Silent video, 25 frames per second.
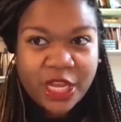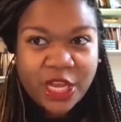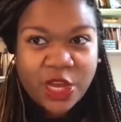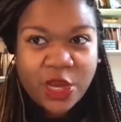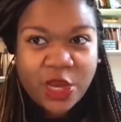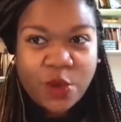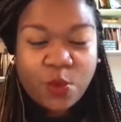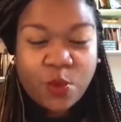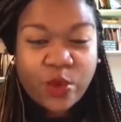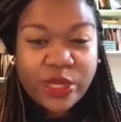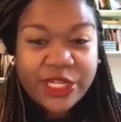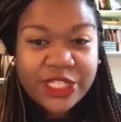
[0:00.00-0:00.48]

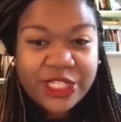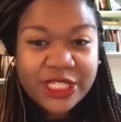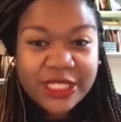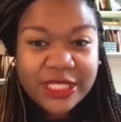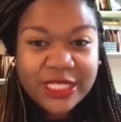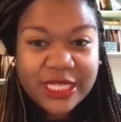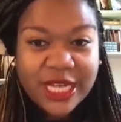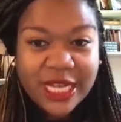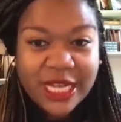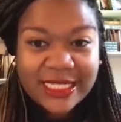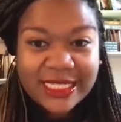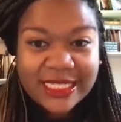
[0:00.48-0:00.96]
which
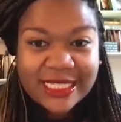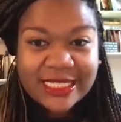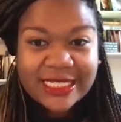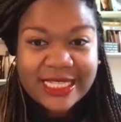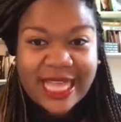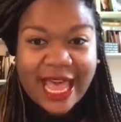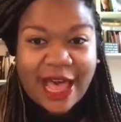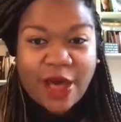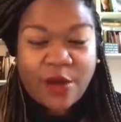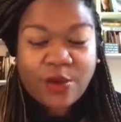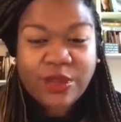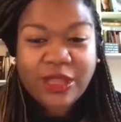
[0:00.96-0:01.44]
discusses
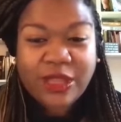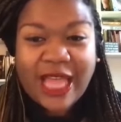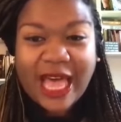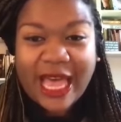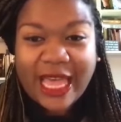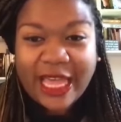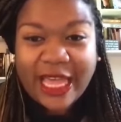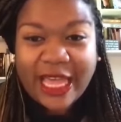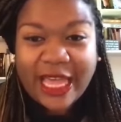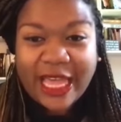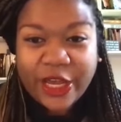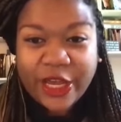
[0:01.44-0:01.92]
how
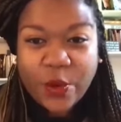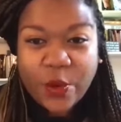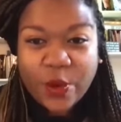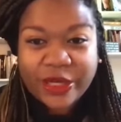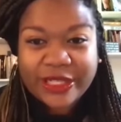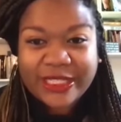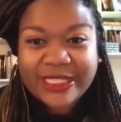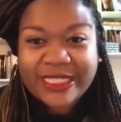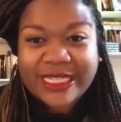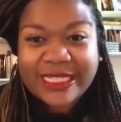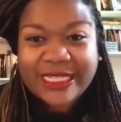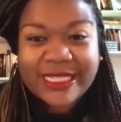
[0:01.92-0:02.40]
like
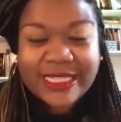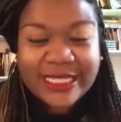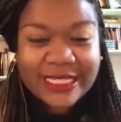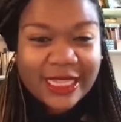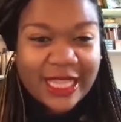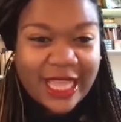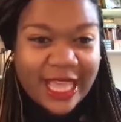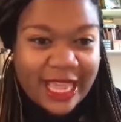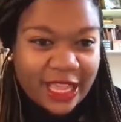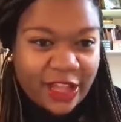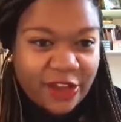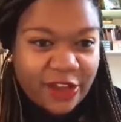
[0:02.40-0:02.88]
or
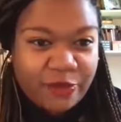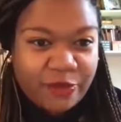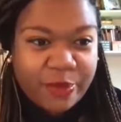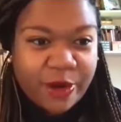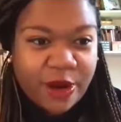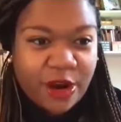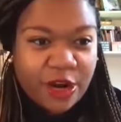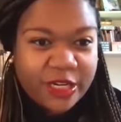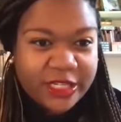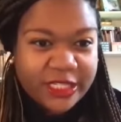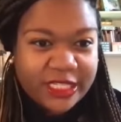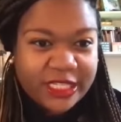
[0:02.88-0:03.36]
dislike of
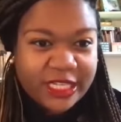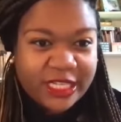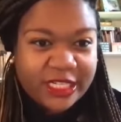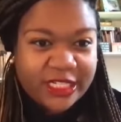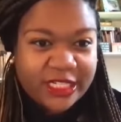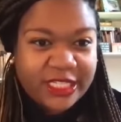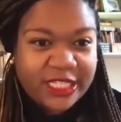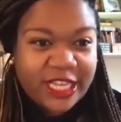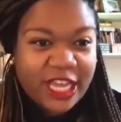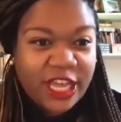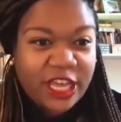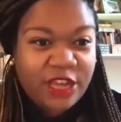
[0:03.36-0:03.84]

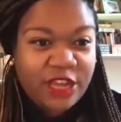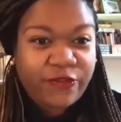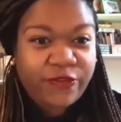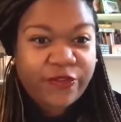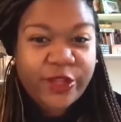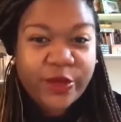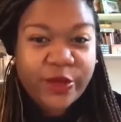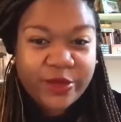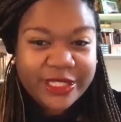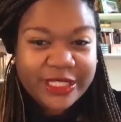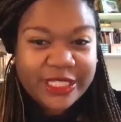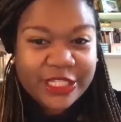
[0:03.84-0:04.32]
partisans
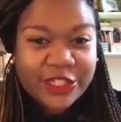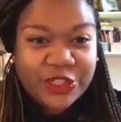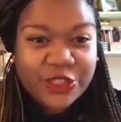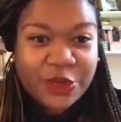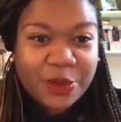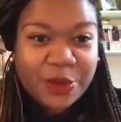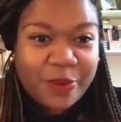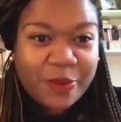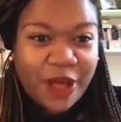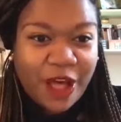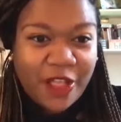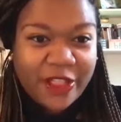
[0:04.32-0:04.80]
influences your
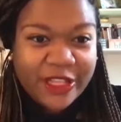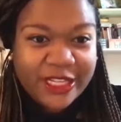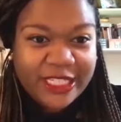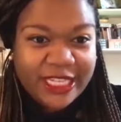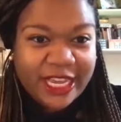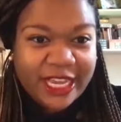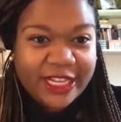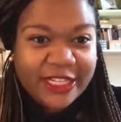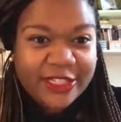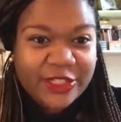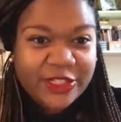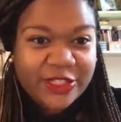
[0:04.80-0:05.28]

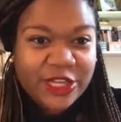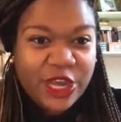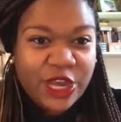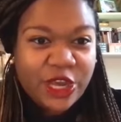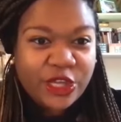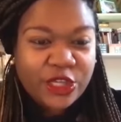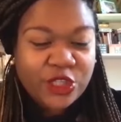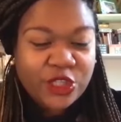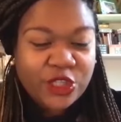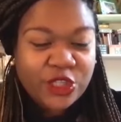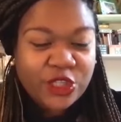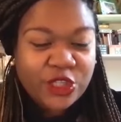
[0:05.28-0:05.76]
politics.
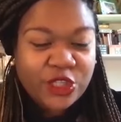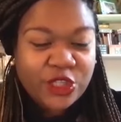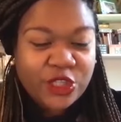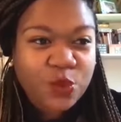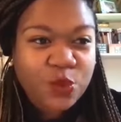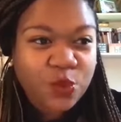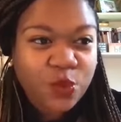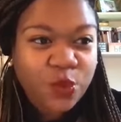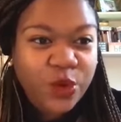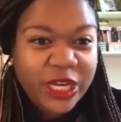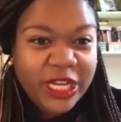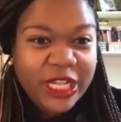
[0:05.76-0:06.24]
So if you
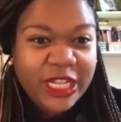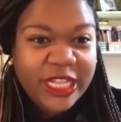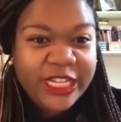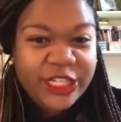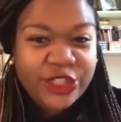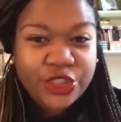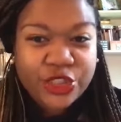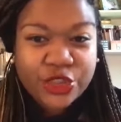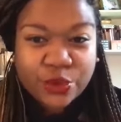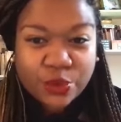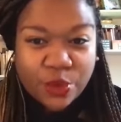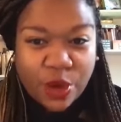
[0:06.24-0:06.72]
really
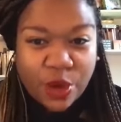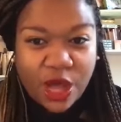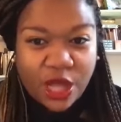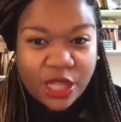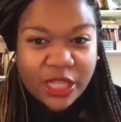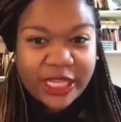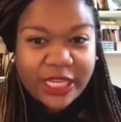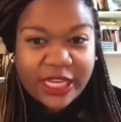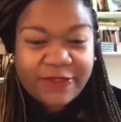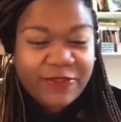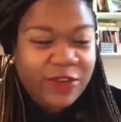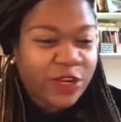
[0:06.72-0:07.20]

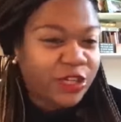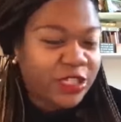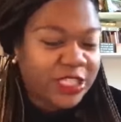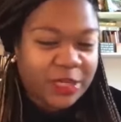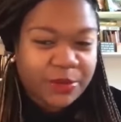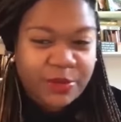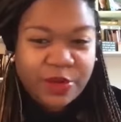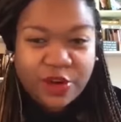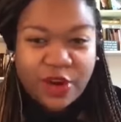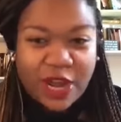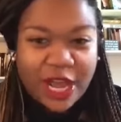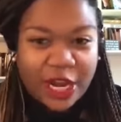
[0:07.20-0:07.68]
strongly, if you're a
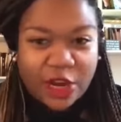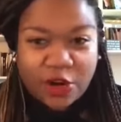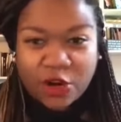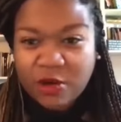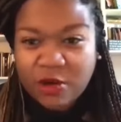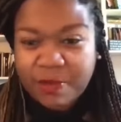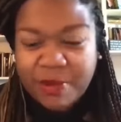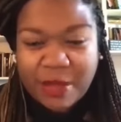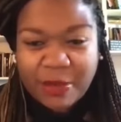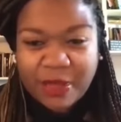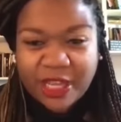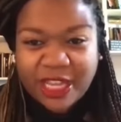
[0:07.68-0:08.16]
Democrat or a
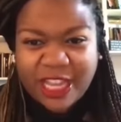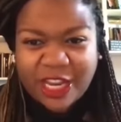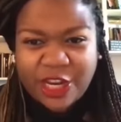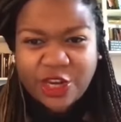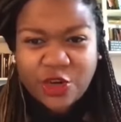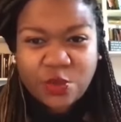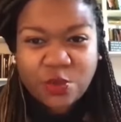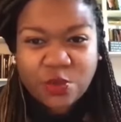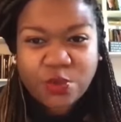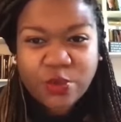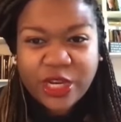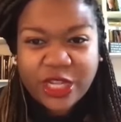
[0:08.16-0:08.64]
Republican, and
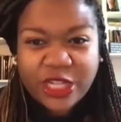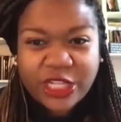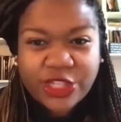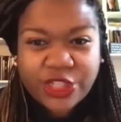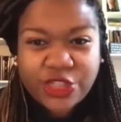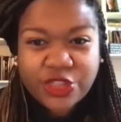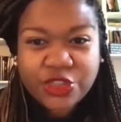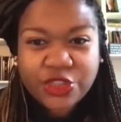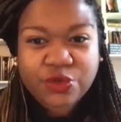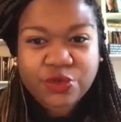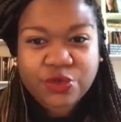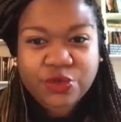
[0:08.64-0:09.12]
you really
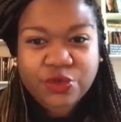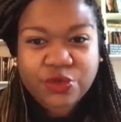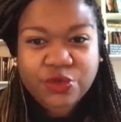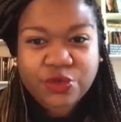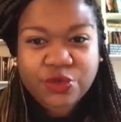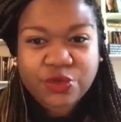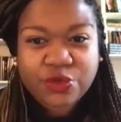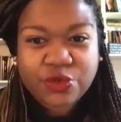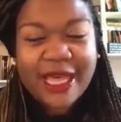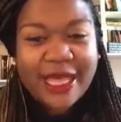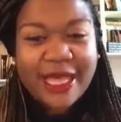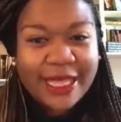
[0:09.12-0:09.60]

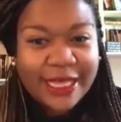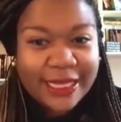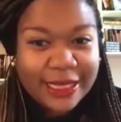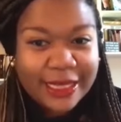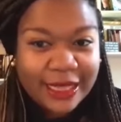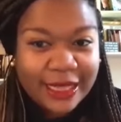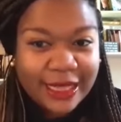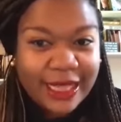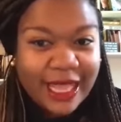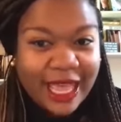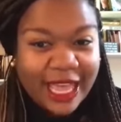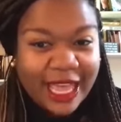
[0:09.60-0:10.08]
strongly
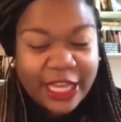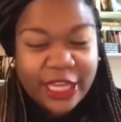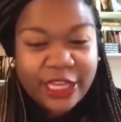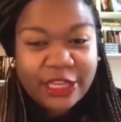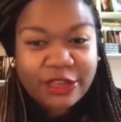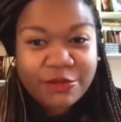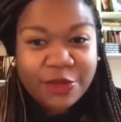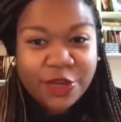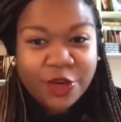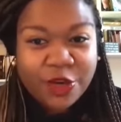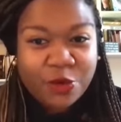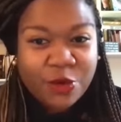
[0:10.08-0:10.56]

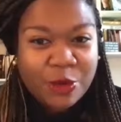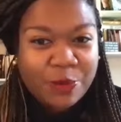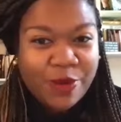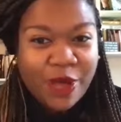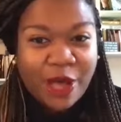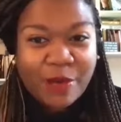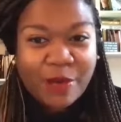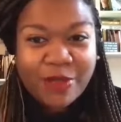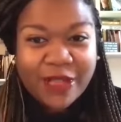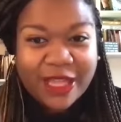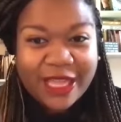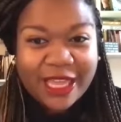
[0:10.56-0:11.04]
like your
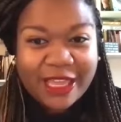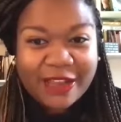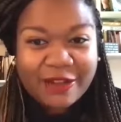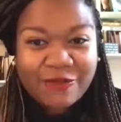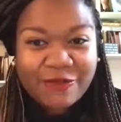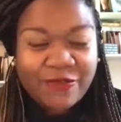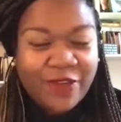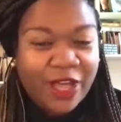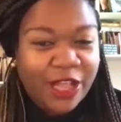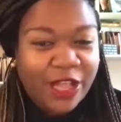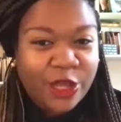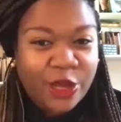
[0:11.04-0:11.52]

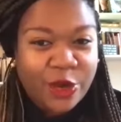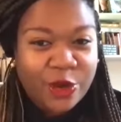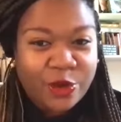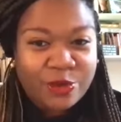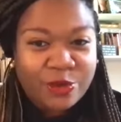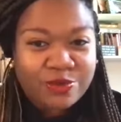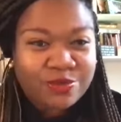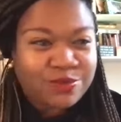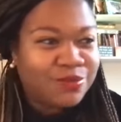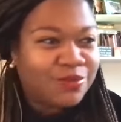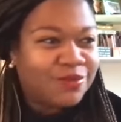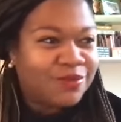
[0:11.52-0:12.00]
Republican
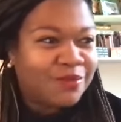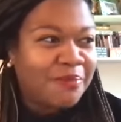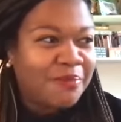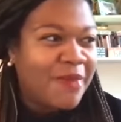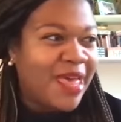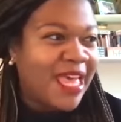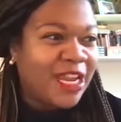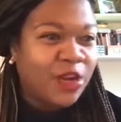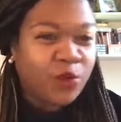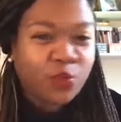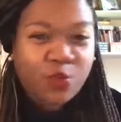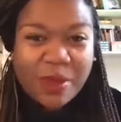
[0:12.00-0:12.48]
fellow
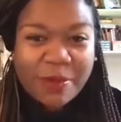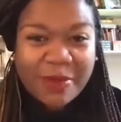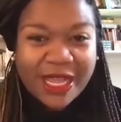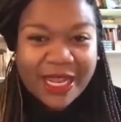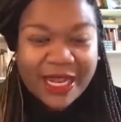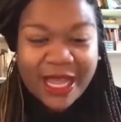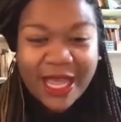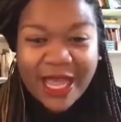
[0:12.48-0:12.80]
men and women,